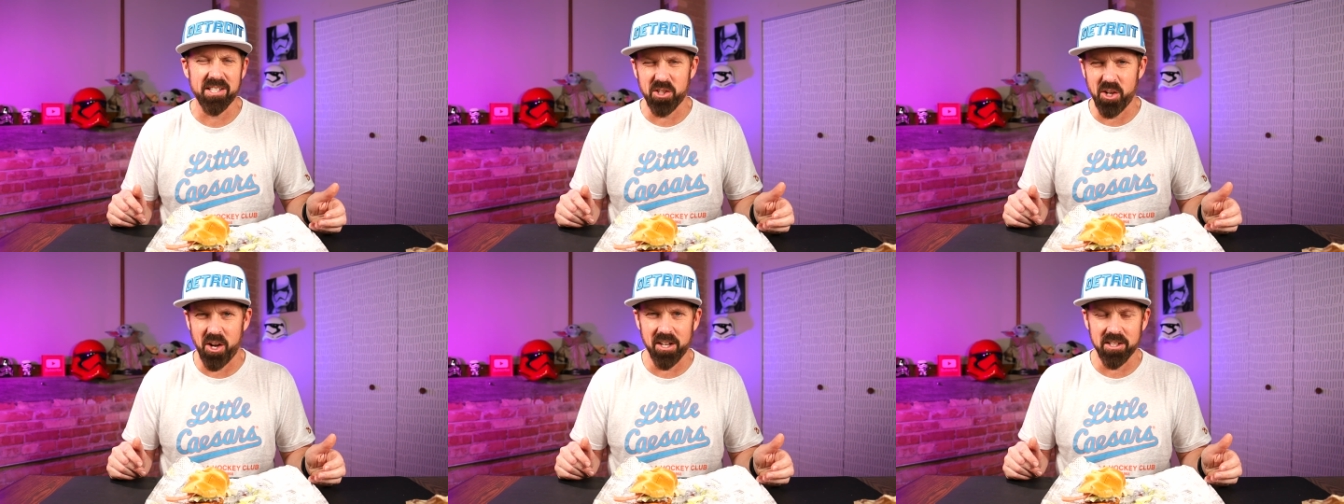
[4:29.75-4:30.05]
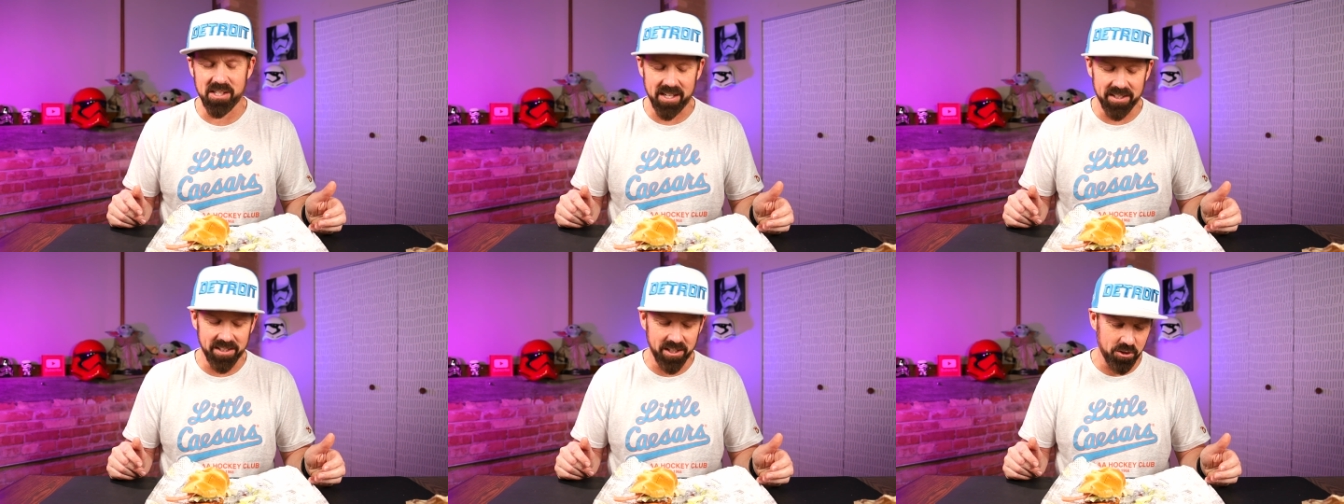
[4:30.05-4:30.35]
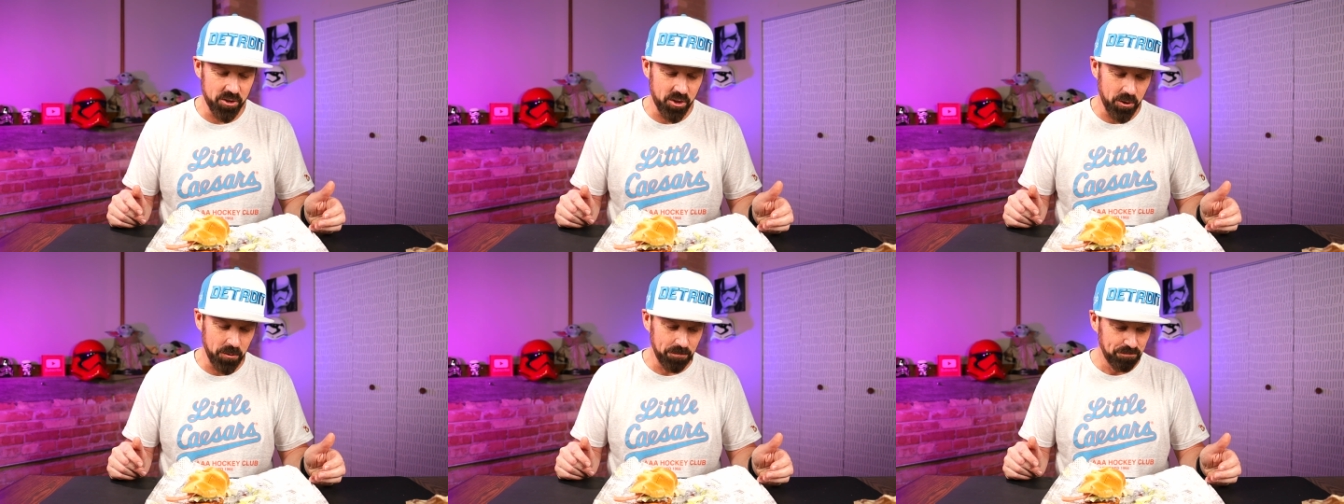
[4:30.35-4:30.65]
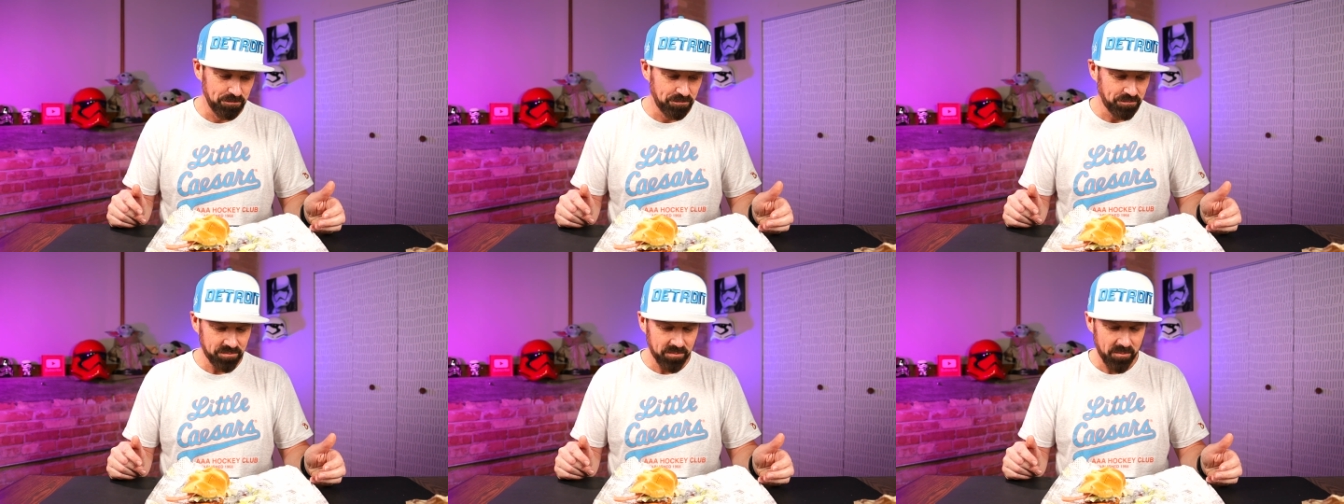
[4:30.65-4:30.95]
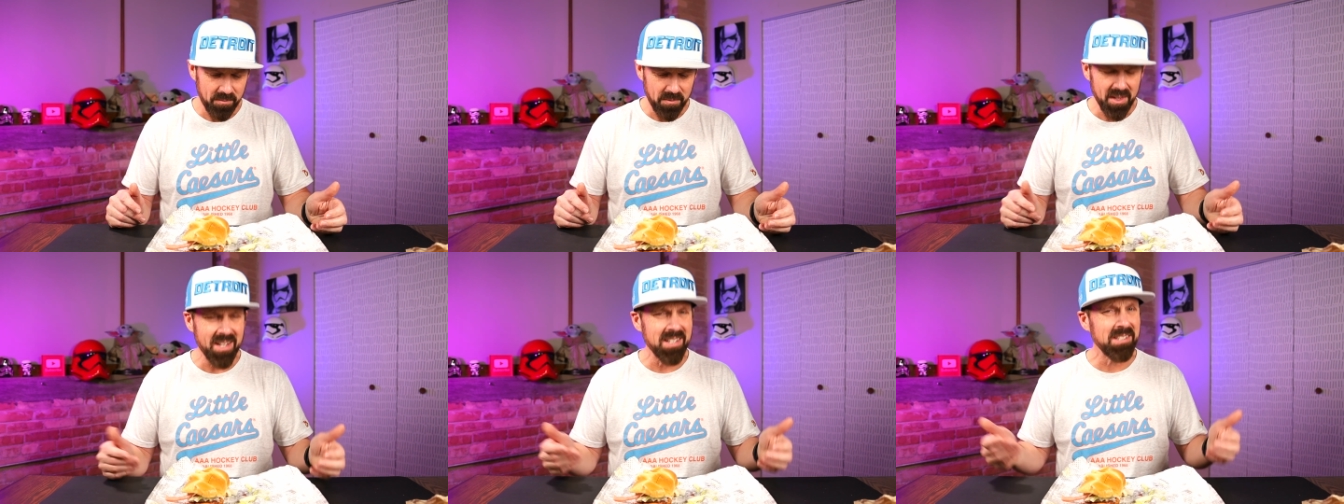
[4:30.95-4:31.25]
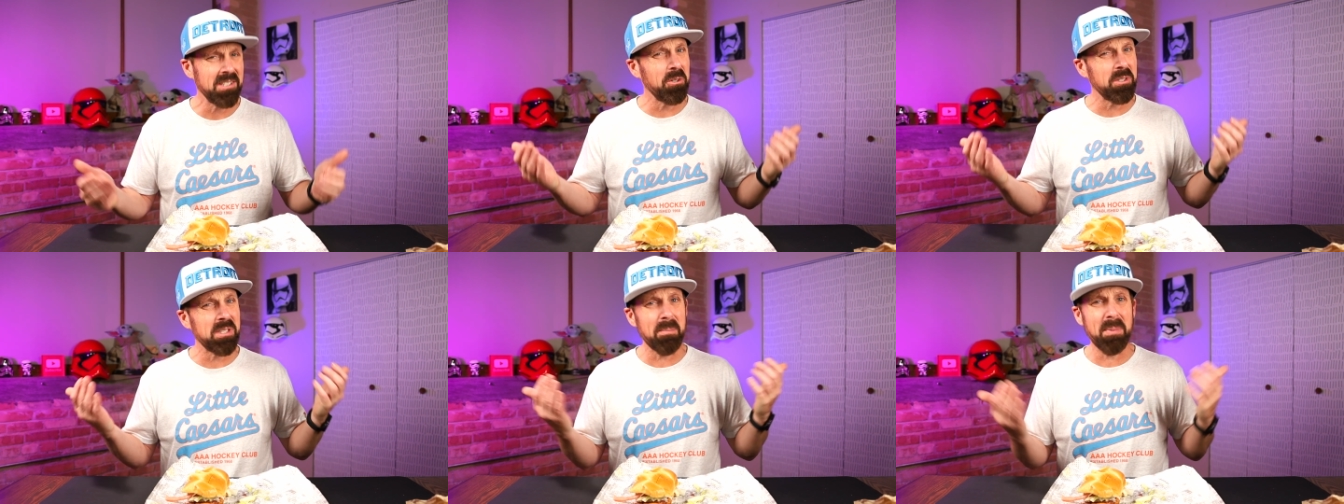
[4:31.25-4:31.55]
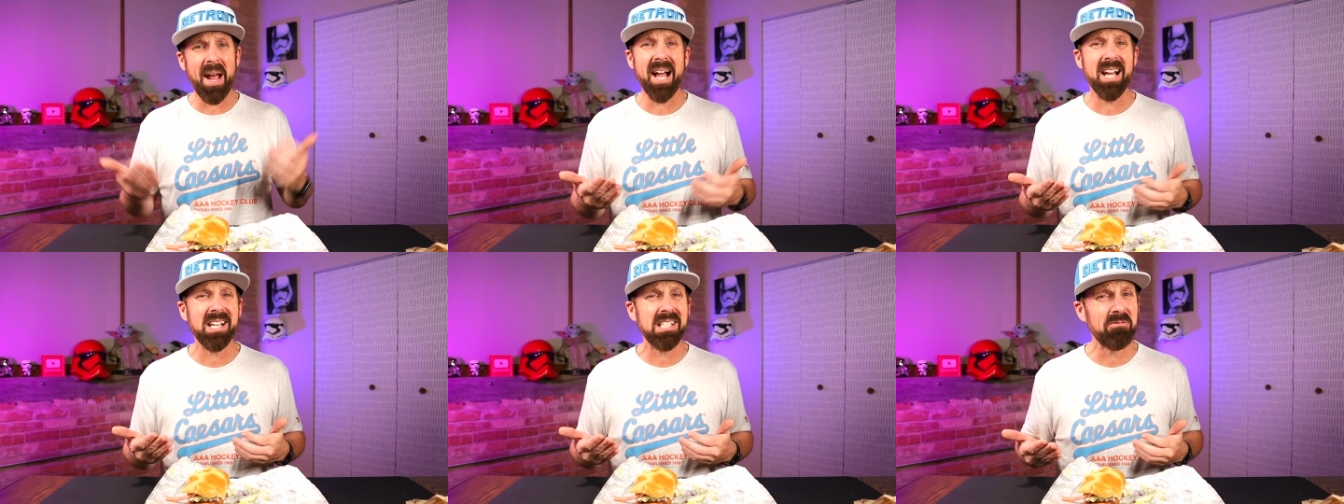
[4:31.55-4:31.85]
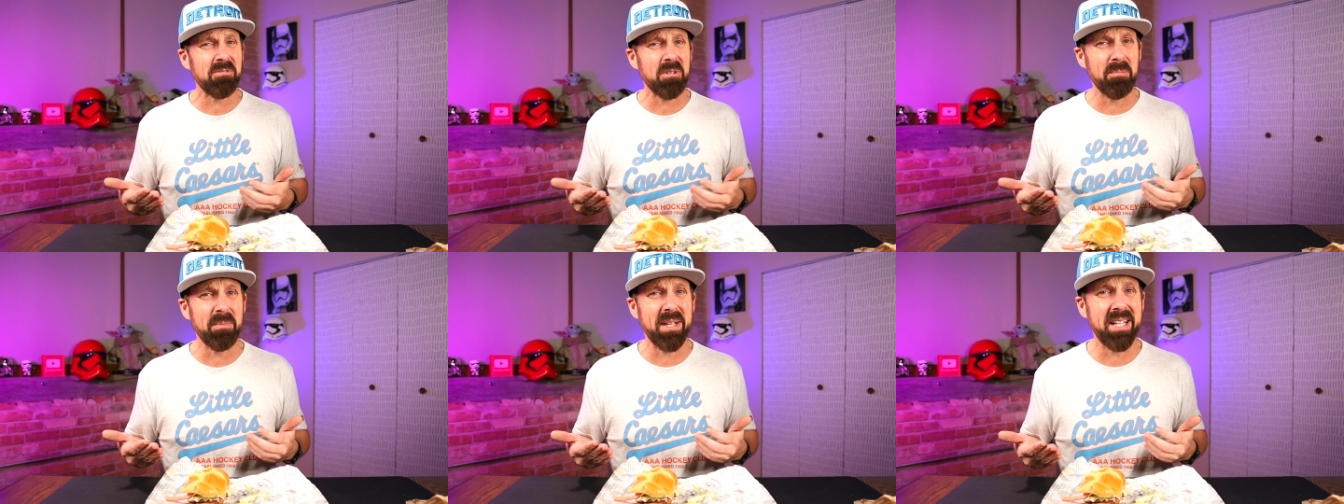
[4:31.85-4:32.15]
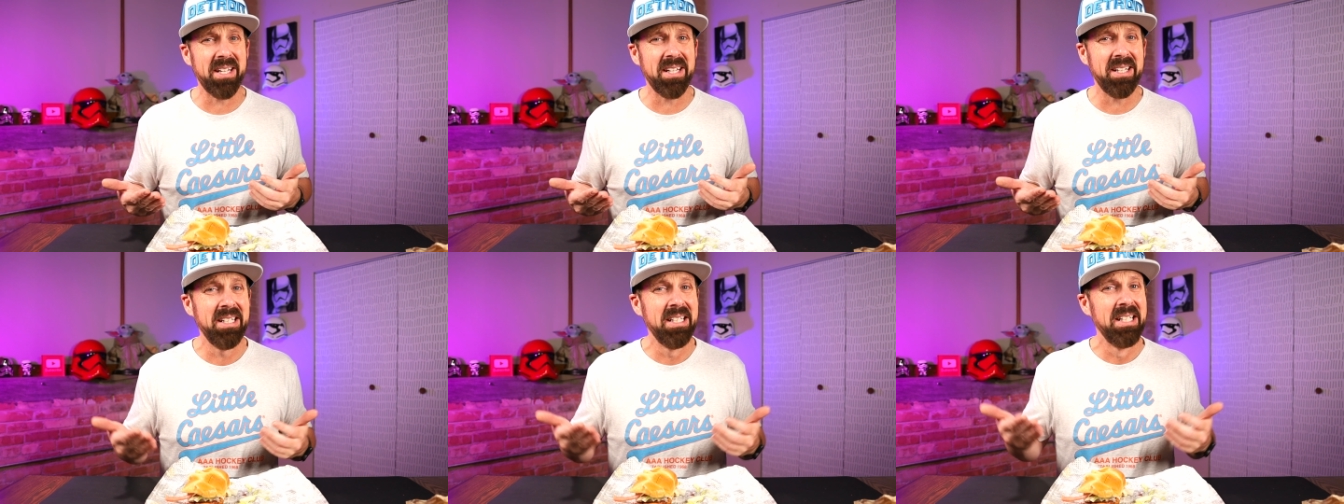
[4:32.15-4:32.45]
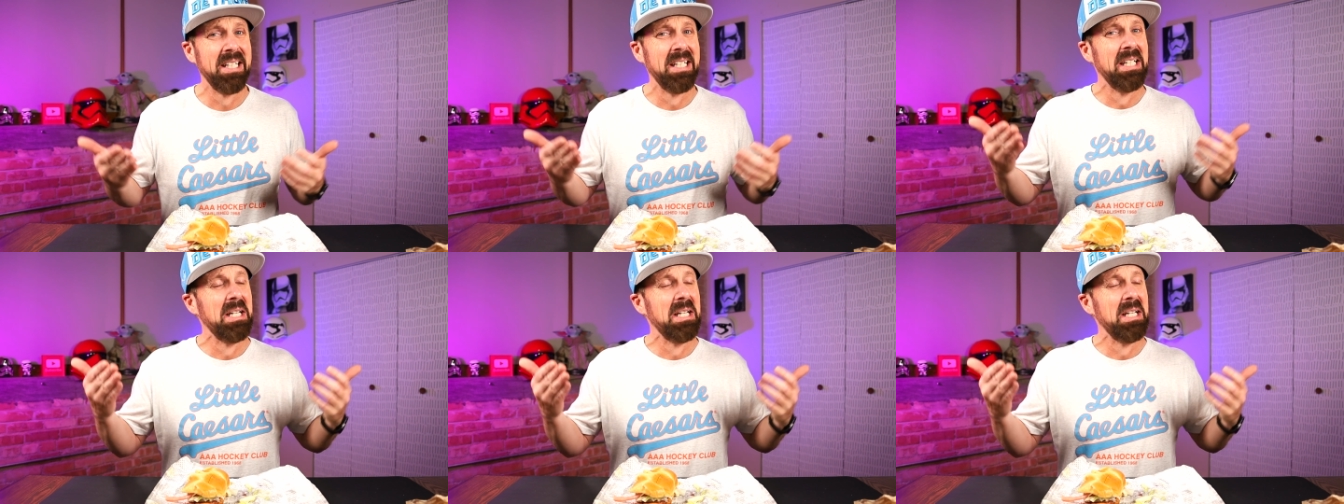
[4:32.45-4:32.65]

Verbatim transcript: sauce on there too. So it's a pass for me,